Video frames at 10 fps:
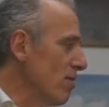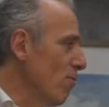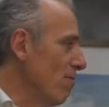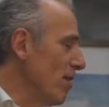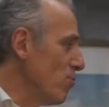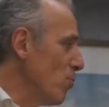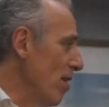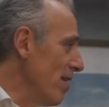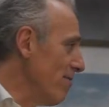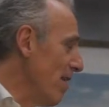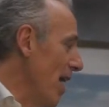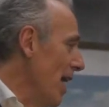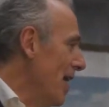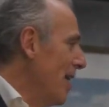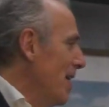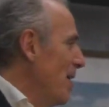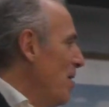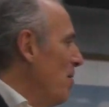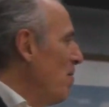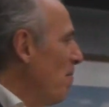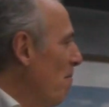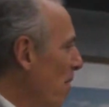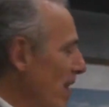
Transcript: very modern, very pleasant, very